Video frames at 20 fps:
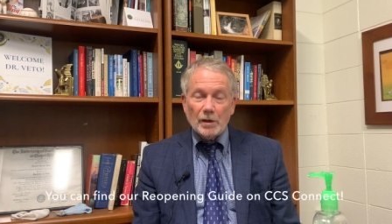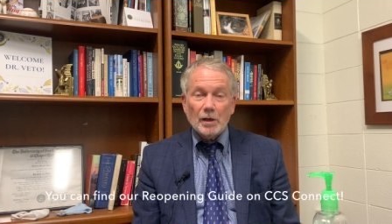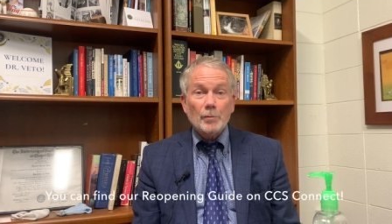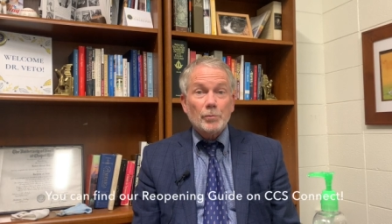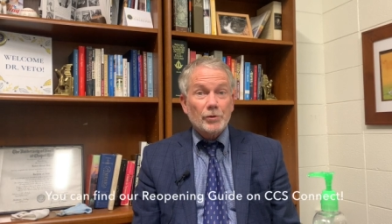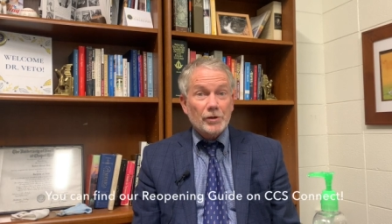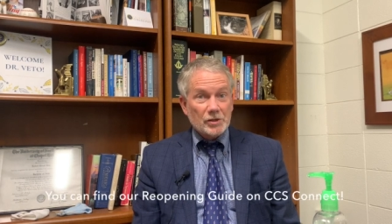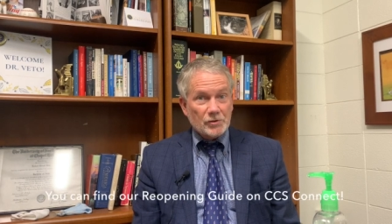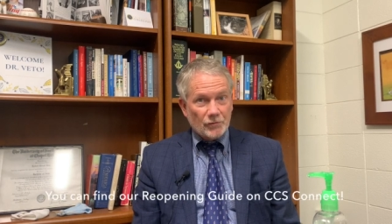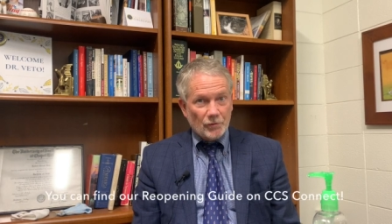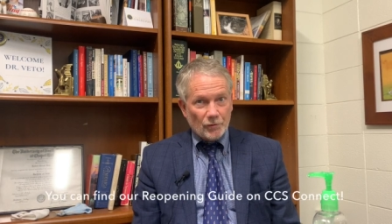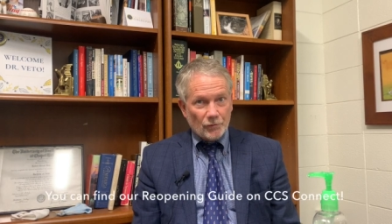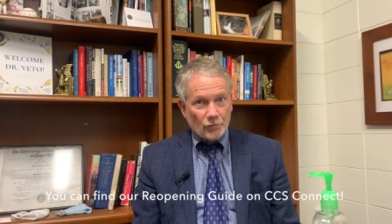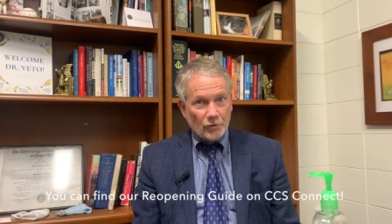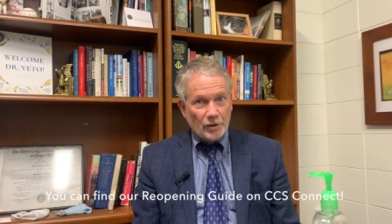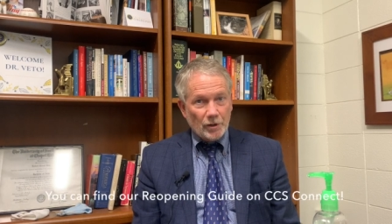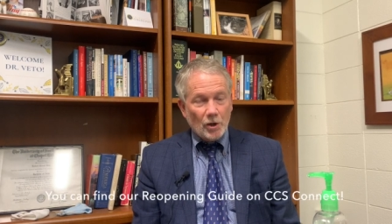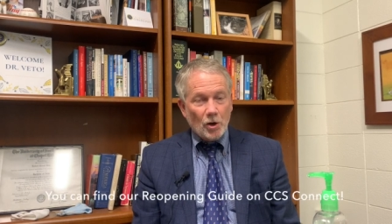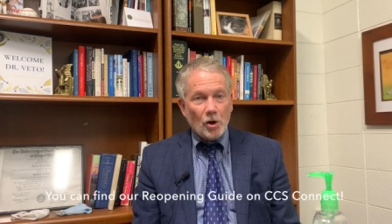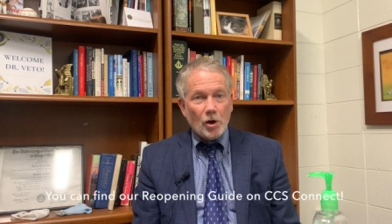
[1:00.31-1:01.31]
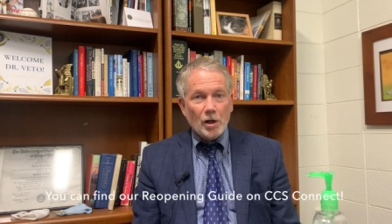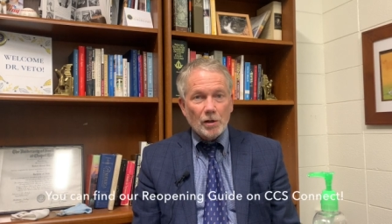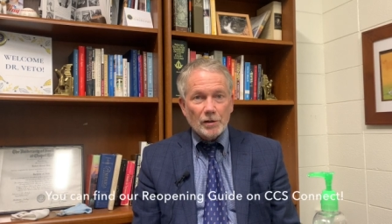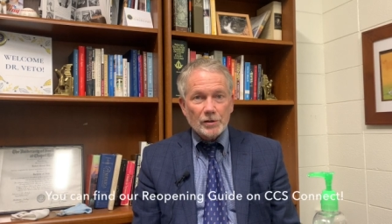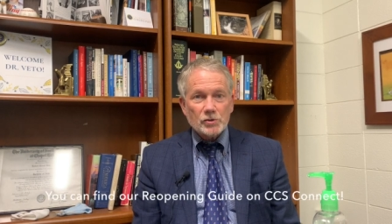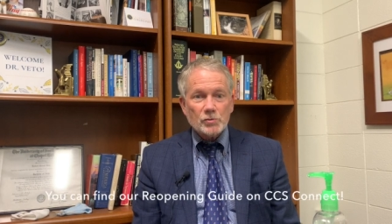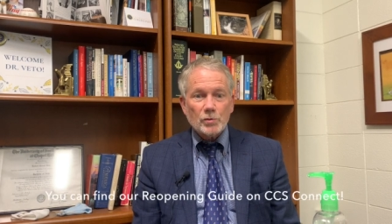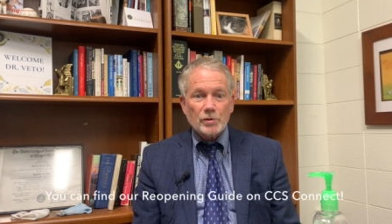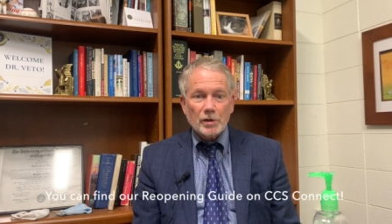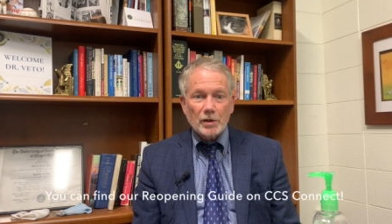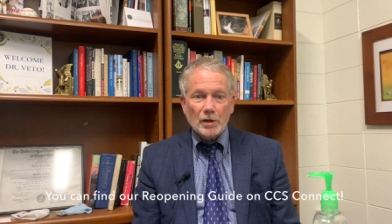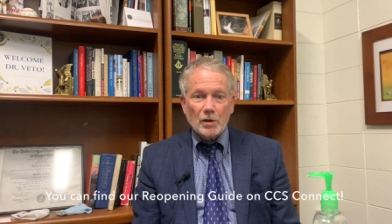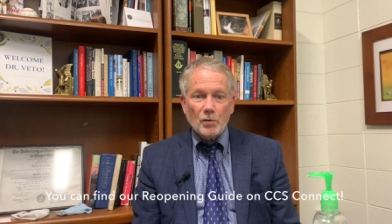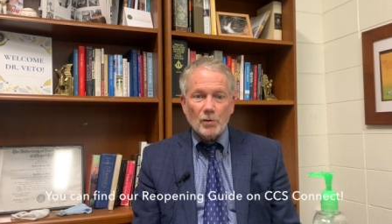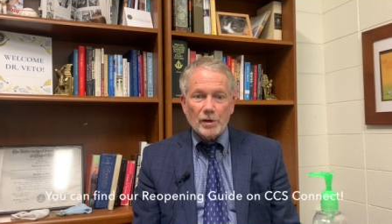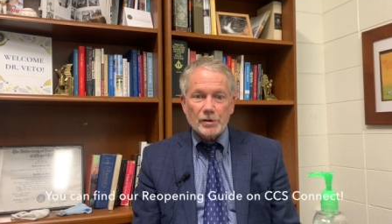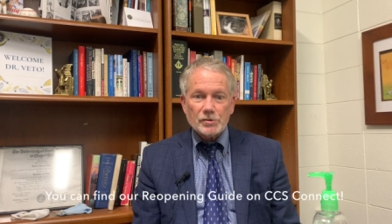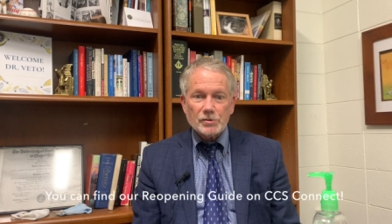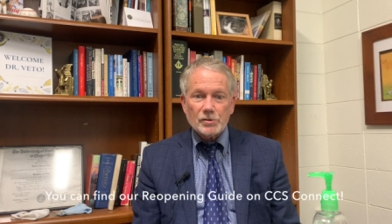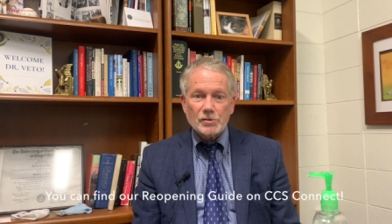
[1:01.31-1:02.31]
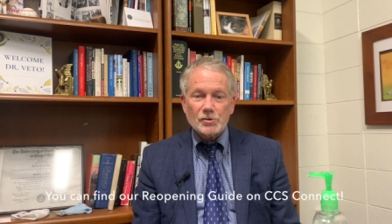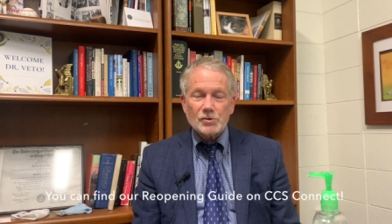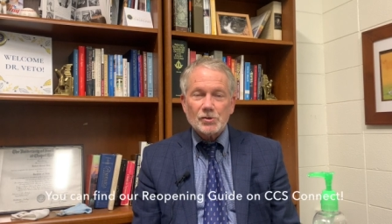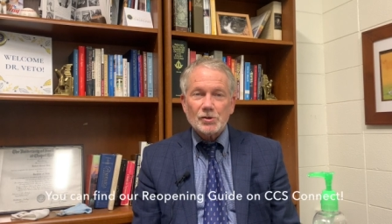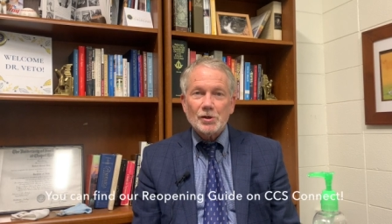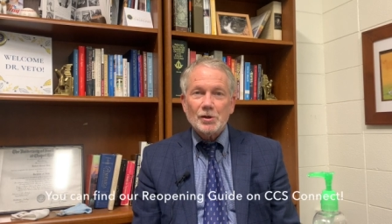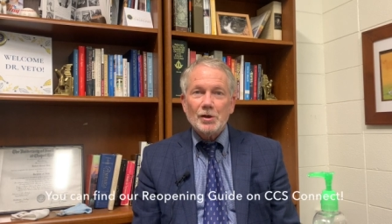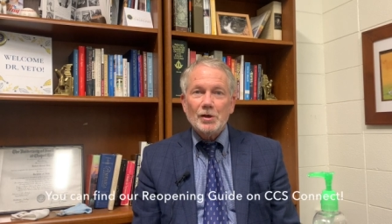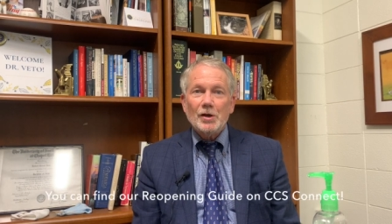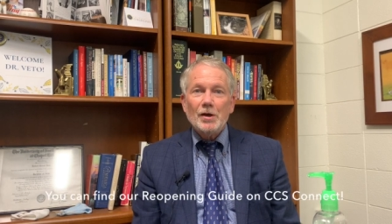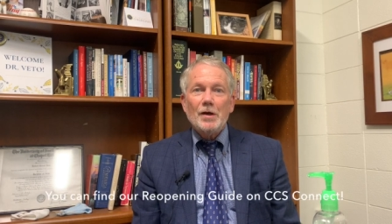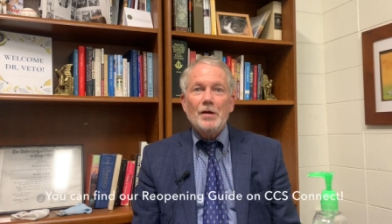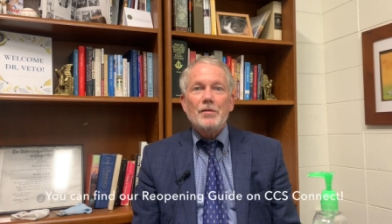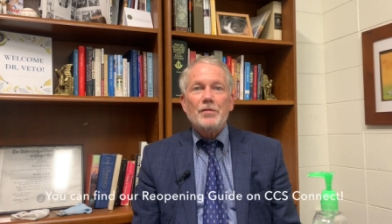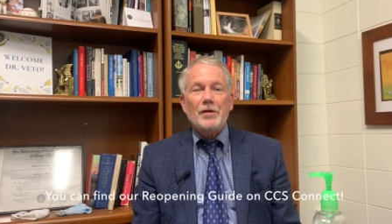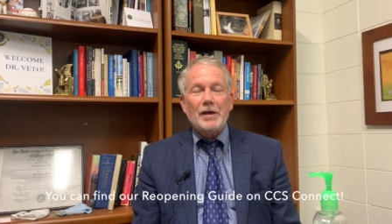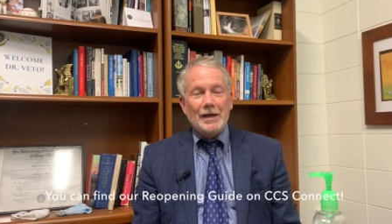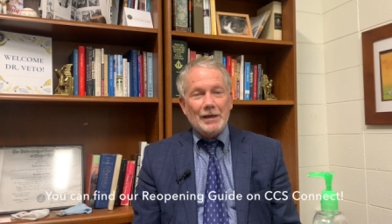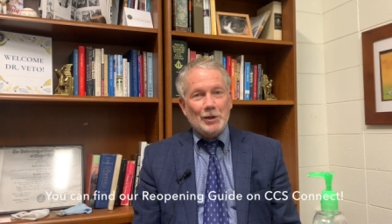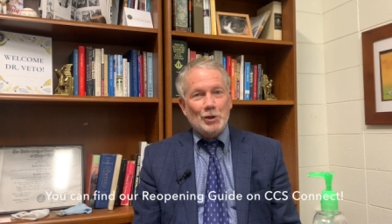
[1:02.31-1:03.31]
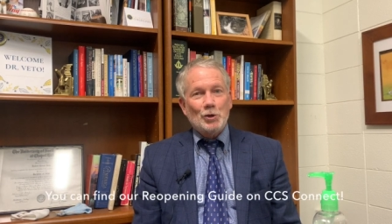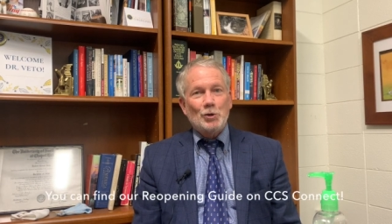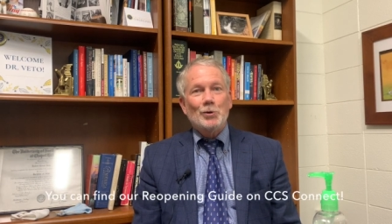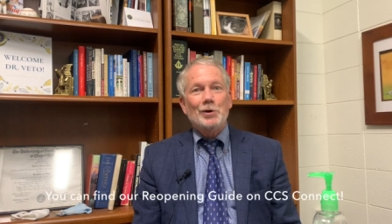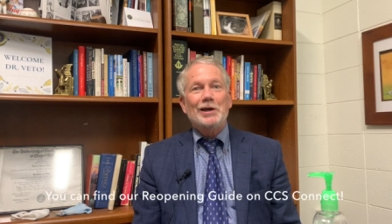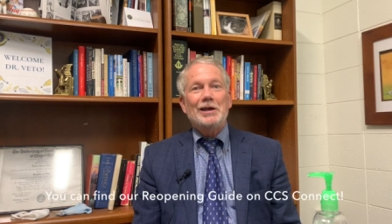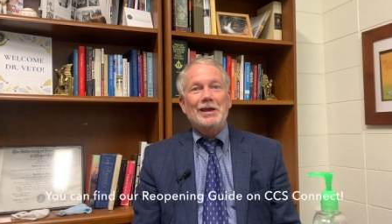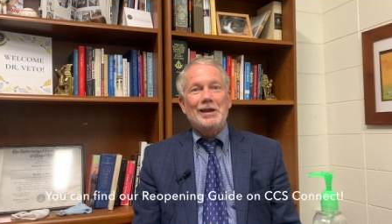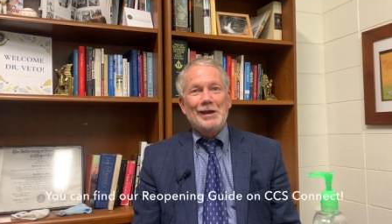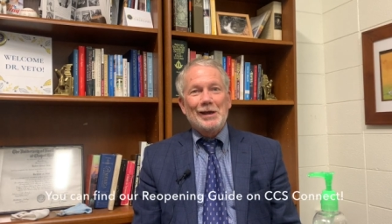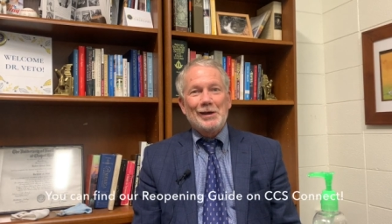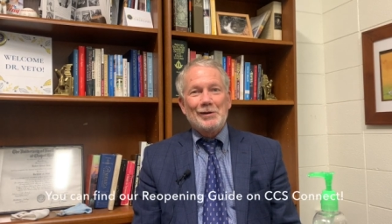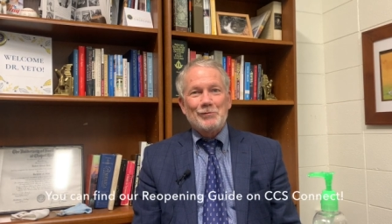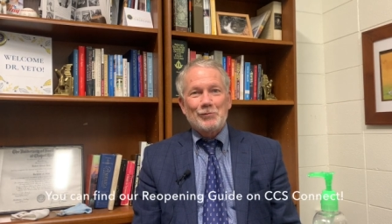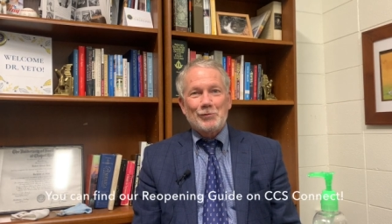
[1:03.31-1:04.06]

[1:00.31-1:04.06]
and please feel free to call us with any questions. Thank you again